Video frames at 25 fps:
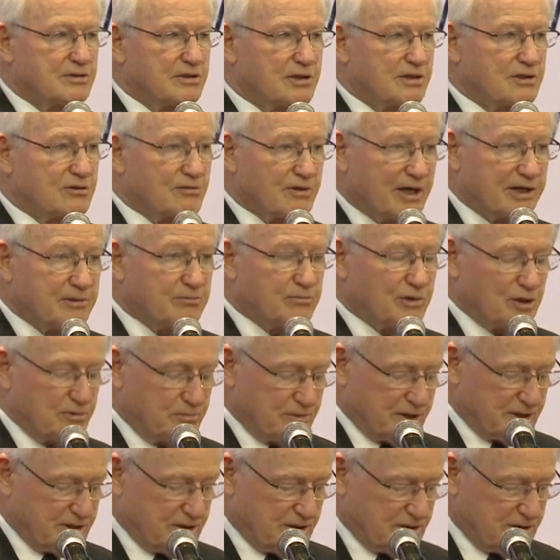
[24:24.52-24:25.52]
A great
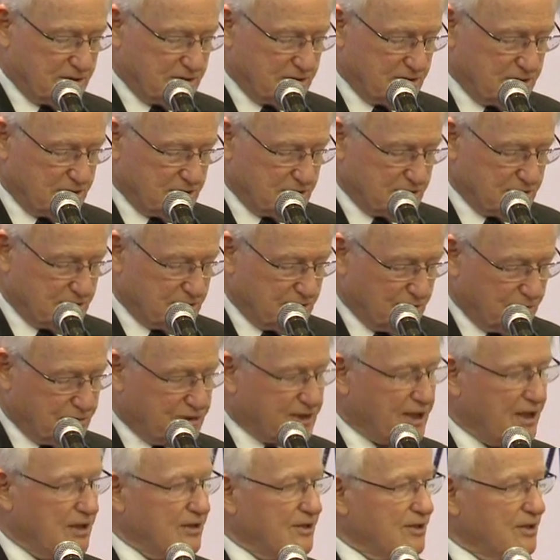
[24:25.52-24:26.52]
moment. New
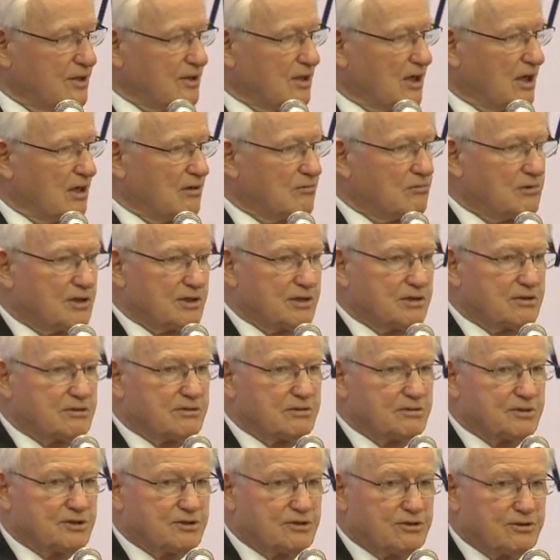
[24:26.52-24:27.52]
Zealand, I want
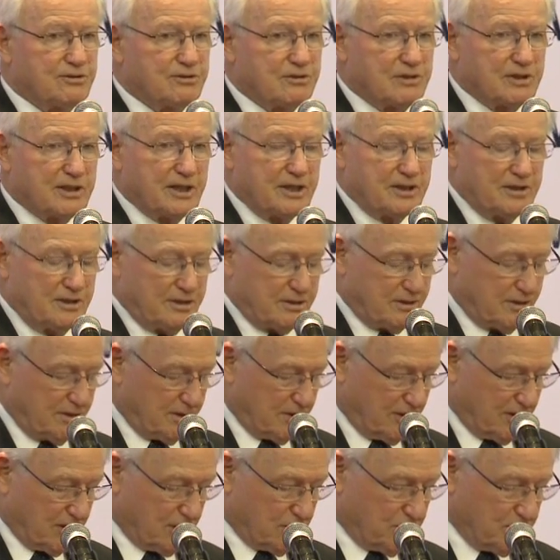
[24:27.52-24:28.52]
to assure you, ladies and
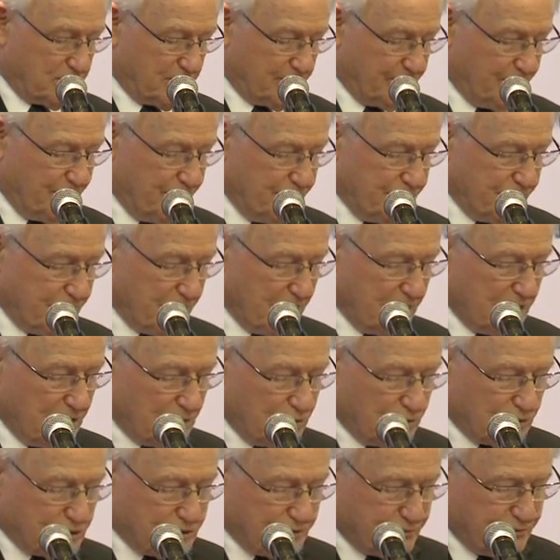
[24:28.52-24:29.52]
gentlemen,
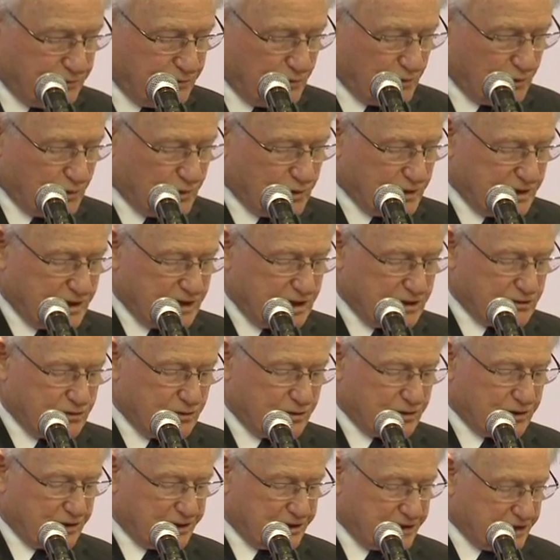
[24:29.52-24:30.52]
looks forward to
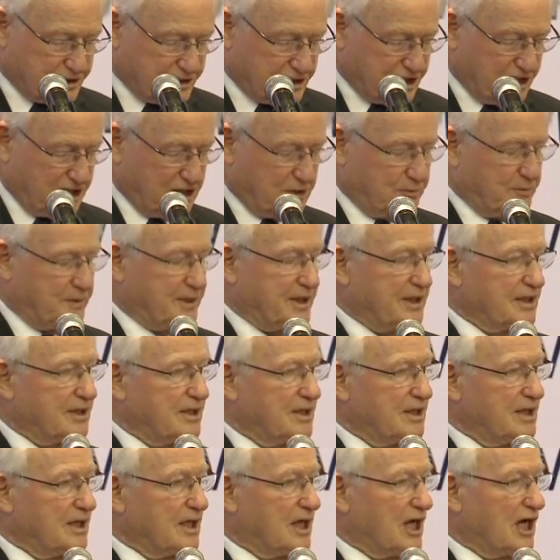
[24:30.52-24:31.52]
continuing
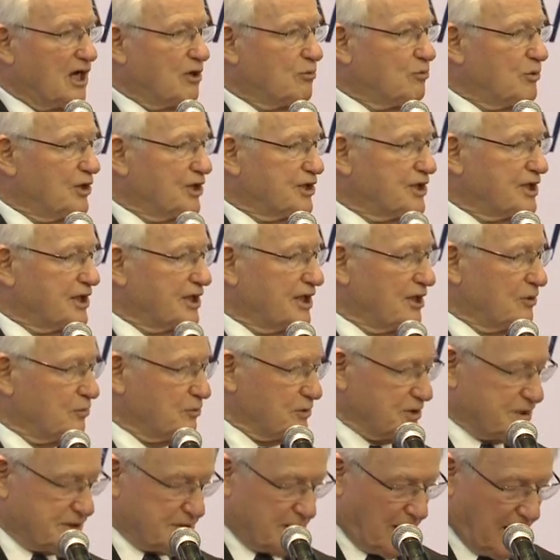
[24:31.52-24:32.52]
our work together
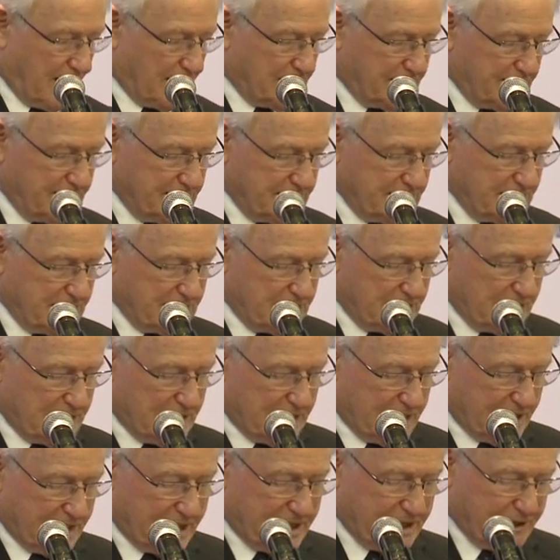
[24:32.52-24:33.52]
with Thailand
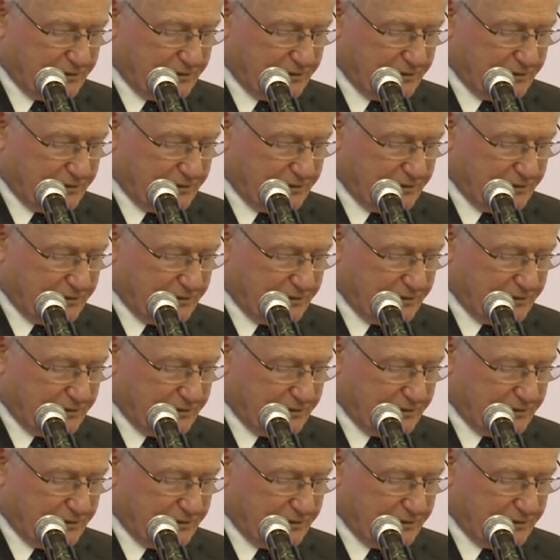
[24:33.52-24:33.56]
and